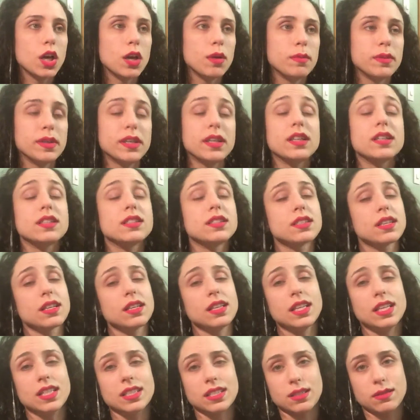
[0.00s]
Because
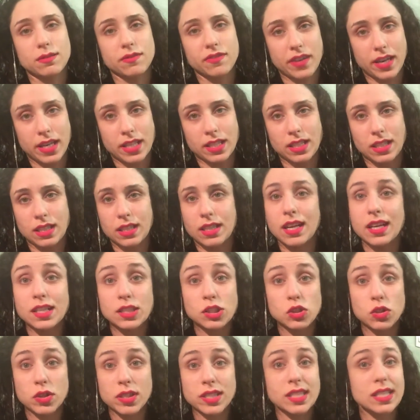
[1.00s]
let's face it,
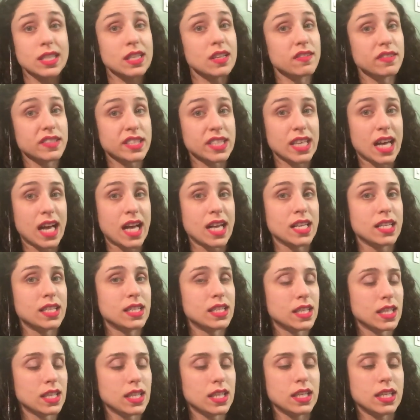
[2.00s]
undressing of a
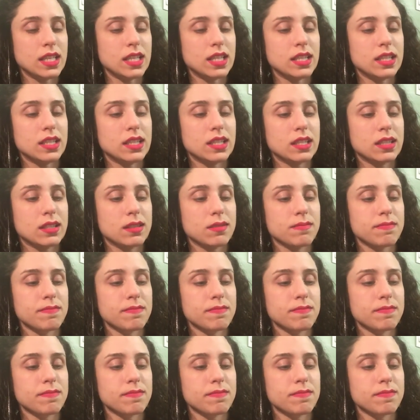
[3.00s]
salad is